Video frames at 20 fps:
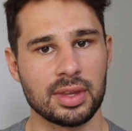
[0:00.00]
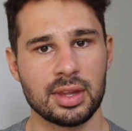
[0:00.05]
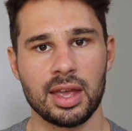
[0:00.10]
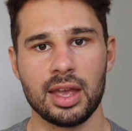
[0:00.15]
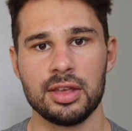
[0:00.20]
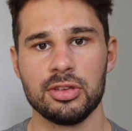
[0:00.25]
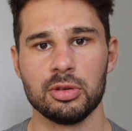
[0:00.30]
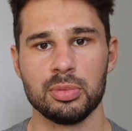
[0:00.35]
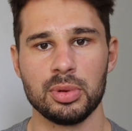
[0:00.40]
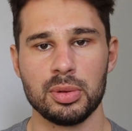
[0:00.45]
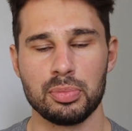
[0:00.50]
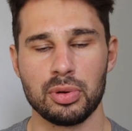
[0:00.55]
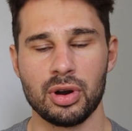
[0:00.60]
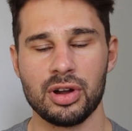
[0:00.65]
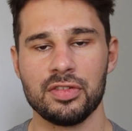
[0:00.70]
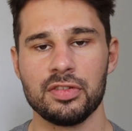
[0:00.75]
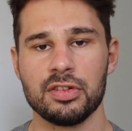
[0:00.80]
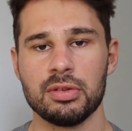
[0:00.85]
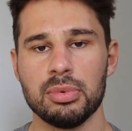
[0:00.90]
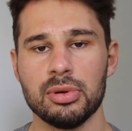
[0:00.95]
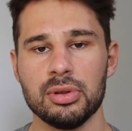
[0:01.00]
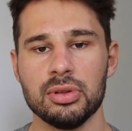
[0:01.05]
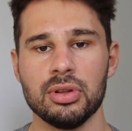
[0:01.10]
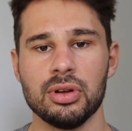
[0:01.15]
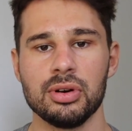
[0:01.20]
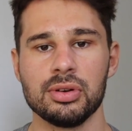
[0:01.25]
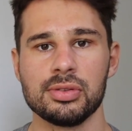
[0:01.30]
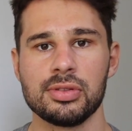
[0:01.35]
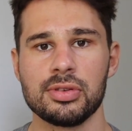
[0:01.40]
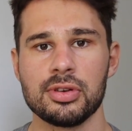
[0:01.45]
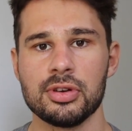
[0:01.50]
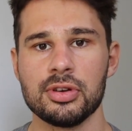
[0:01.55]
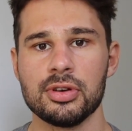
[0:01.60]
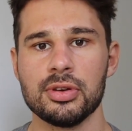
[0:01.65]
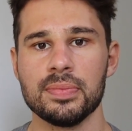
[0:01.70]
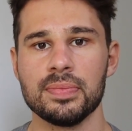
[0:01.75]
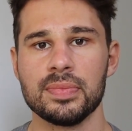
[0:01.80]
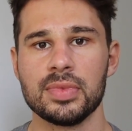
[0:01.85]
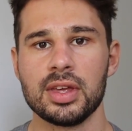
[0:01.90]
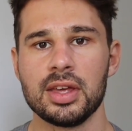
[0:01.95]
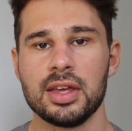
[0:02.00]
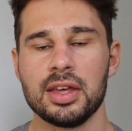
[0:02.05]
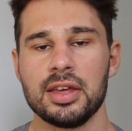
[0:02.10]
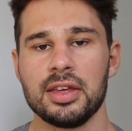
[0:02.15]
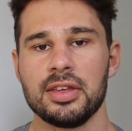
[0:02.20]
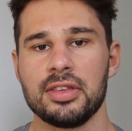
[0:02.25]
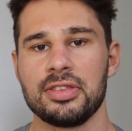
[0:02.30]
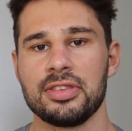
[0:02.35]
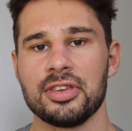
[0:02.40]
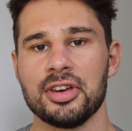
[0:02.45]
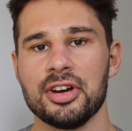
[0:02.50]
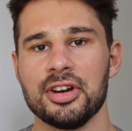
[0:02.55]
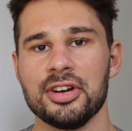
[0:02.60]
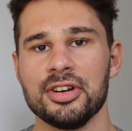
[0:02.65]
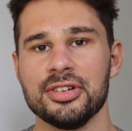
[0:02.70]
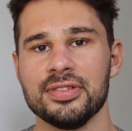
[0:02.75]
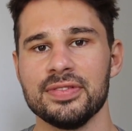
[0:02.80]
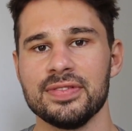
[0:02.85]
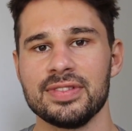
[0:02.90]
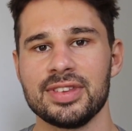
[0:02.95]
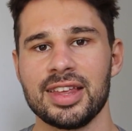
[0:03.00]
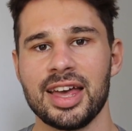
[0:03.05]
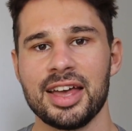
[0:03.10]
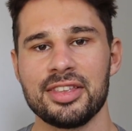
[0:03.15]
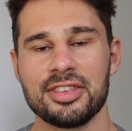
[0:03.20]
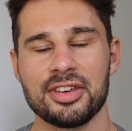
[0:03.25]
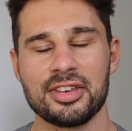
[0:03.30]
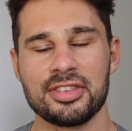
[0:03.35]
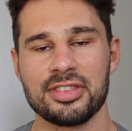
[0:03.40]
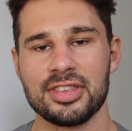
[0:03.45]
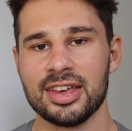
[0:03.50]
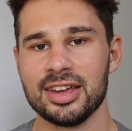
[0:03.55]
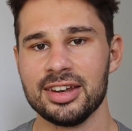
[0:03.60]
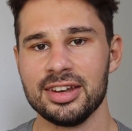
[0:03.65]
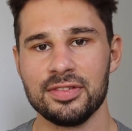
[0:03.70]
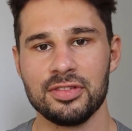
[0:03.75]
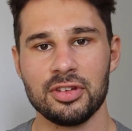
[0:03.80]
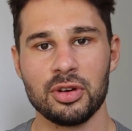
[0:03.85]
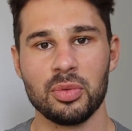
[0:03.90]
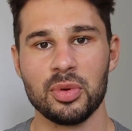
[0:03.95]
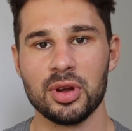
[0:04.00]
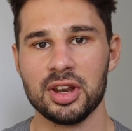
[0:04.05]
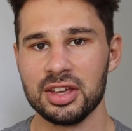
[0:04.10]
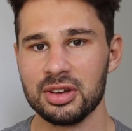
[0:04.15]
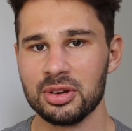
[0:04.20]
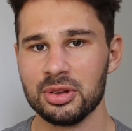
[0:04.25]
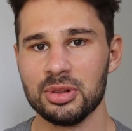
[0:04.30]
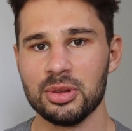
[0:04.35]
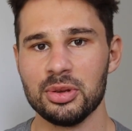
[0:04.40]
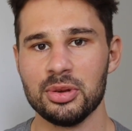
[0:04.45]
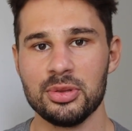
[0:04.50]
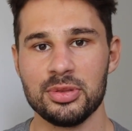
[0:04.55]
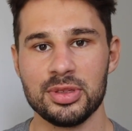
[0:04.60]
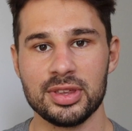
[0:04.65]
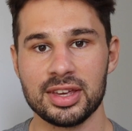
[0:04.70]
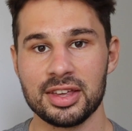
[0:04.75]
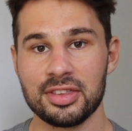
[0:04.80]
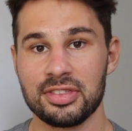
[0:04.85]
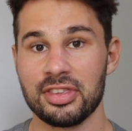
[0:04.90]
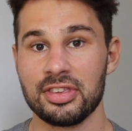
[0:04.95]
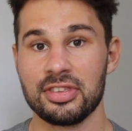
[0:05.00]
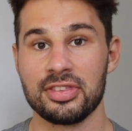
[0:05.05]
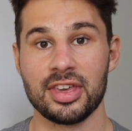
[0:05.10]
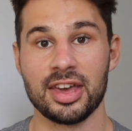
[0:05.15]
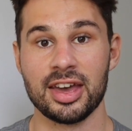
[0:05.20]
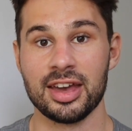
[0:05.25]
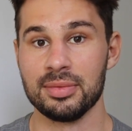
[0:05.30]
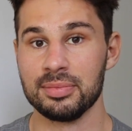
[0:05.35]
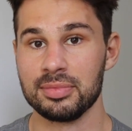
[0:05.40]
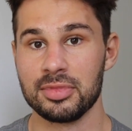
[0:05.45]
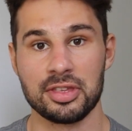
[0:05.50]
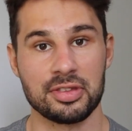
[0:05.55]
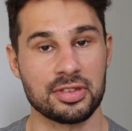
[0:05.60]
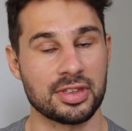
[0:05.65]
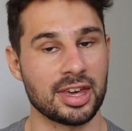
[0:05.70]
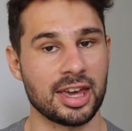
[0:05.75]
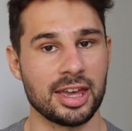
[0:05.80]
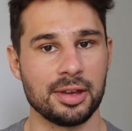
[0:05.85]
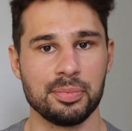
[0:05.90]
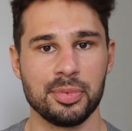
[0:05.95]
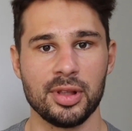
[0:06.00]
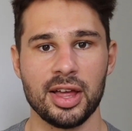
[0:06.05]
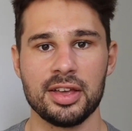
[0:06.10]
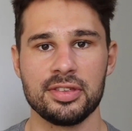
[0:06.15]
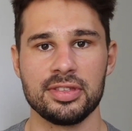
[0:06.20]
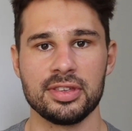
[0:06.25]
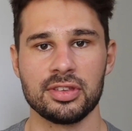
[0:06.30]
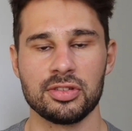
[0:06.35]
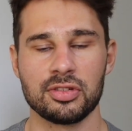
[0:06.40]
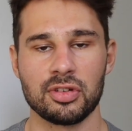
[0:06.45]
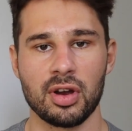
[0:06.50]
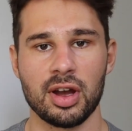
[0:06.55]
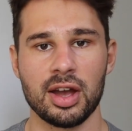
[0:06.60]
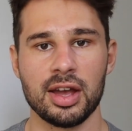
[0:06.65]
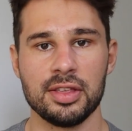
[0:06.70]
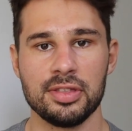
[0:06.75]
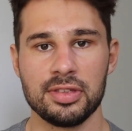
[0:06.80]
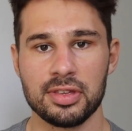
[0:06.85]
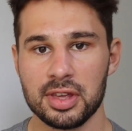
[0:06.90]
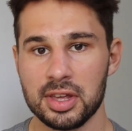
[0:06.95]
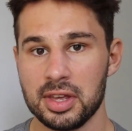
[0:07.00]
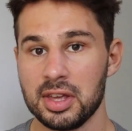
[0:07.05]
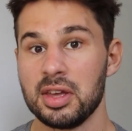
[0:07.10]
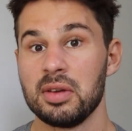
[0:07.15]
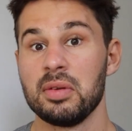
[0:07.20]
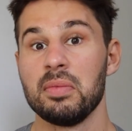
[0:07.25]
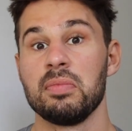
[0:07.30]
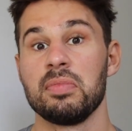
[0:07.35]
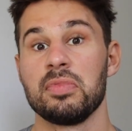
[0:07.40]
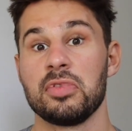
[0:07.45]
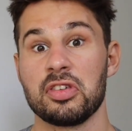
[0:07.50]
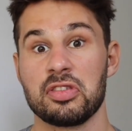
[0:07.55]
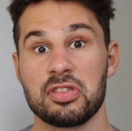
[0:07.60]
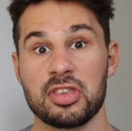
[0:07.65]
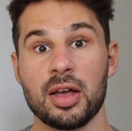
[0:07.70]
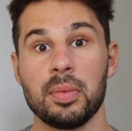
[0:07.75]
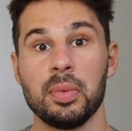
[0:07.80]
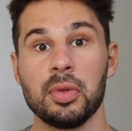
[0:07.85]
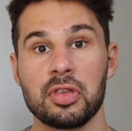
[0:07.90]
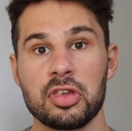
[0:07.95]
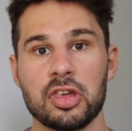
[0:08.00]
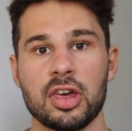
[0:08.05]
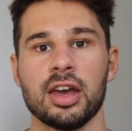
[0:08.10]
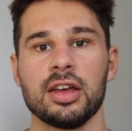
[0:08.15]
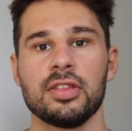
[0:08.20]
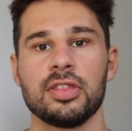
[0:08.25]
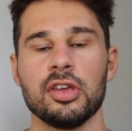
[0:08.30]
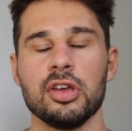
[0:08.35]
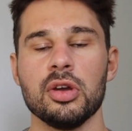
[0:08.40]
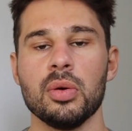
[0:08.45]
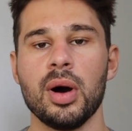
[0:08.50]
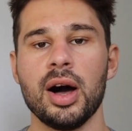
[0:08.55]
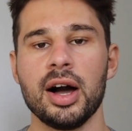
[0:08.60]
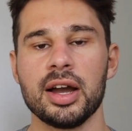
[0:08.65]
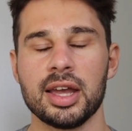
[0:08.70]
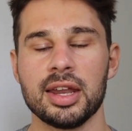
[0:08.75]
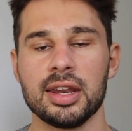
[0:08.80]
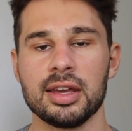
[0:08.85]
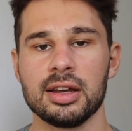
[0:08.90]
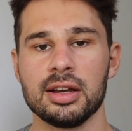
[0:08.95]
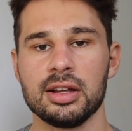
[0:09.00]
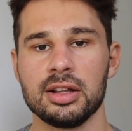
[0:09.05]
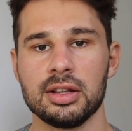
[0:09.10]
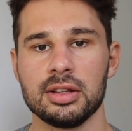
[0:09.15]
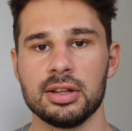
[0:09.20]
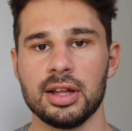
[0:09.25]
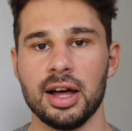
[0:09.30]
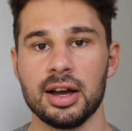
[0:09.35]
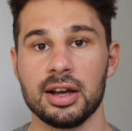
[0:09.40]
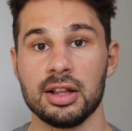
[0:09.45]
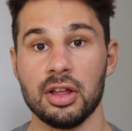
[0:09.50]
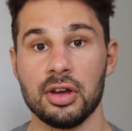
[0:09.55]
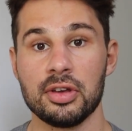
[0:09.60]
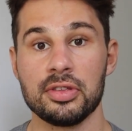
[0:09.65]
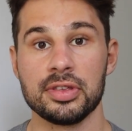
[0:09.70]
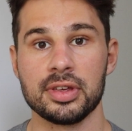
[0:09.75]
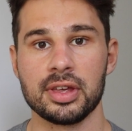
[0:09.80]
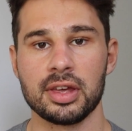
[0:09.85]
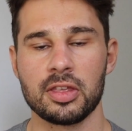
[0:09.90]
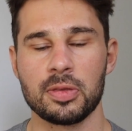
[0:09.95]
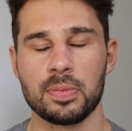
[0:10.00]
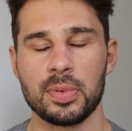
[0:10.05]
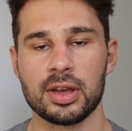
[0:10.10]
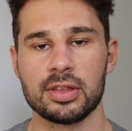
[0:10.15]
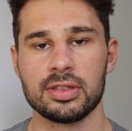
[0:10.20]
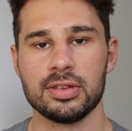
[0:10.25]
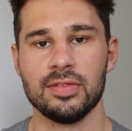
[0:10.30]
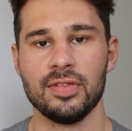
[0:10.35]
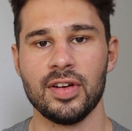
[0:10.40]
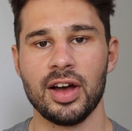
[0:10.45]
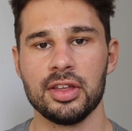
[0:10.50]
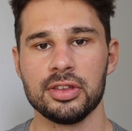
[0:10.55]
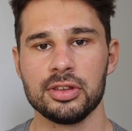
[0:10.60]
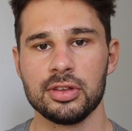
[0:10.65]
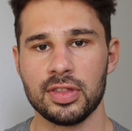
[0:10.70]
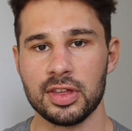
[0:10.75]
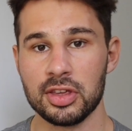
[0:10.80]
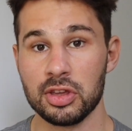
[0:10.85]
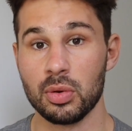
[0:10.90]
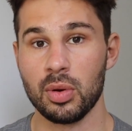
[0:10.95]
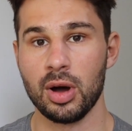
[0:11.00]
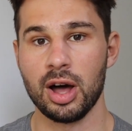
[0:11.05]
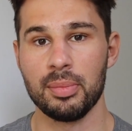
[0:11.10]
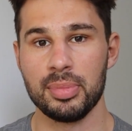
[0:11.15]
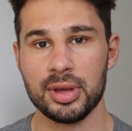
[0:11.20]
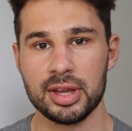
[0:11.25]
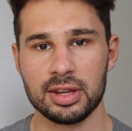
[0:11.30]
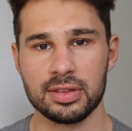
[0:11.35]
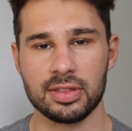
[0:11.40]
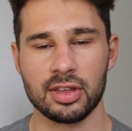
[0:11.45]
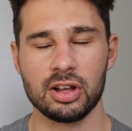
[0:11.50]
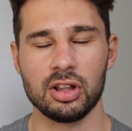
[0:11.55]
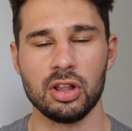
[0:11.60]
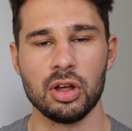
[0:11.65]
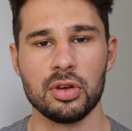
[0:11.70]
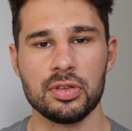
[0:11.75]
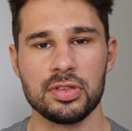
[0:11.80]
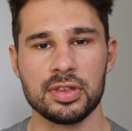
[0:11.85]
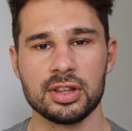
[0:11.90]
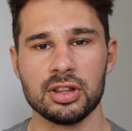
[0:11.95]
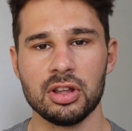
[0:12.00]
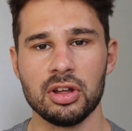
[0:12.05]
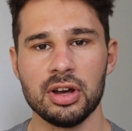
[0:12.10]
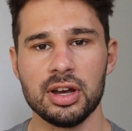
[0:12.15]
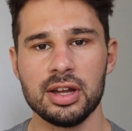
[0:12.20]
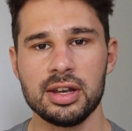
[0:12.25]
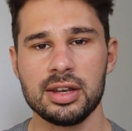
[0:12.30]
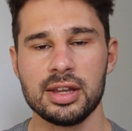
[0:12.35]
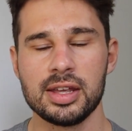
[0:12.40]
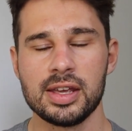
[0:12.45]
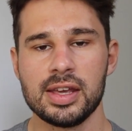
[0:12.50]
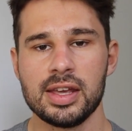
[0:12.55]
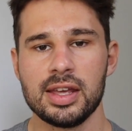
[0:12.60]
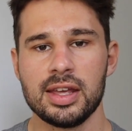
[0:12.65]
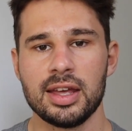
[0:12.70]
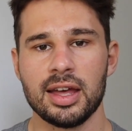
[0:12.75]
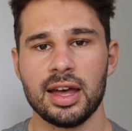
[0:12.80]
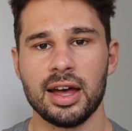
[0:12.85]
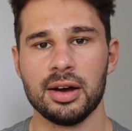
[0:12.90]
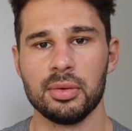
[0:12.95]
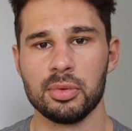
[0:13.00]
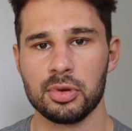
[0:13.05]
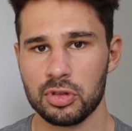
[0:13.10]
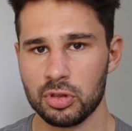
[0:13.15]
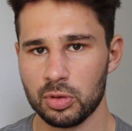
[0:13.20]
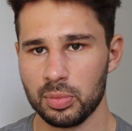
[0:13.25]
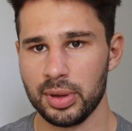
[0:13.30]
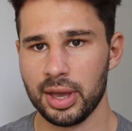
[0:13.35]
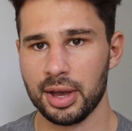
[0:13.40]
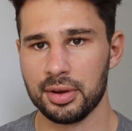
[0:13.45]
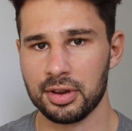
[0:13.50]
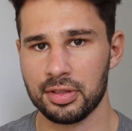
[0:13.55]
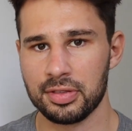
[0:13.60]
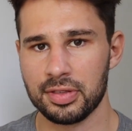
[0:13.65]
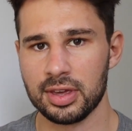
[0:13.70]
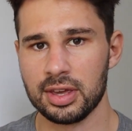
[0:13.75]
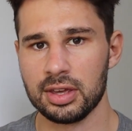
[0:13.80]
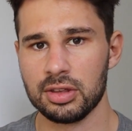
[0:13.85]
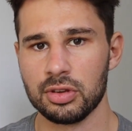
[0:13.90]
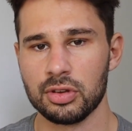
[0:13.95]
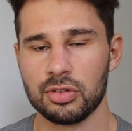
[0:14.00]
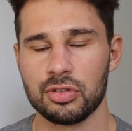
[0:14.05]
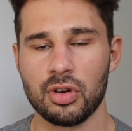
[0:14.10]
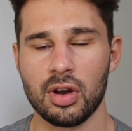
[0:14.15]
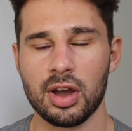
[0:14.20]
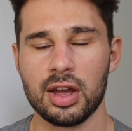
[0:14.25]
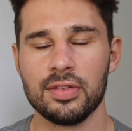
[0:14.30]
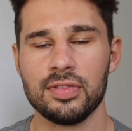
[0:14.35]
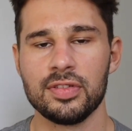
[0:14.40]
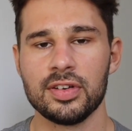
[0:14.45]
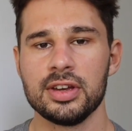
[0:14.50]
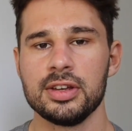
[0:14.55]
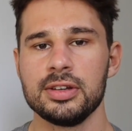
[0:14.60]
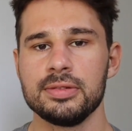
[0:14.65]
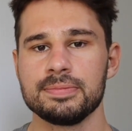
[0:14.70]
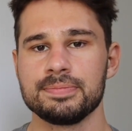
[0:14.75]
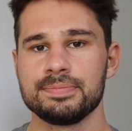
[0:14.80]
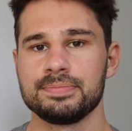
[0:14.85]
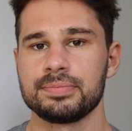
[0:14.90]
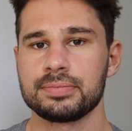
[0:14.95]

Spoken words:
and you'll be profitable long term. So, as I said, if you're winning or losing, it's the same. Just keep placing trades. Just double check that you are getting closing expected value, that you are beating the closing line, which you'll be able to see in your trade feed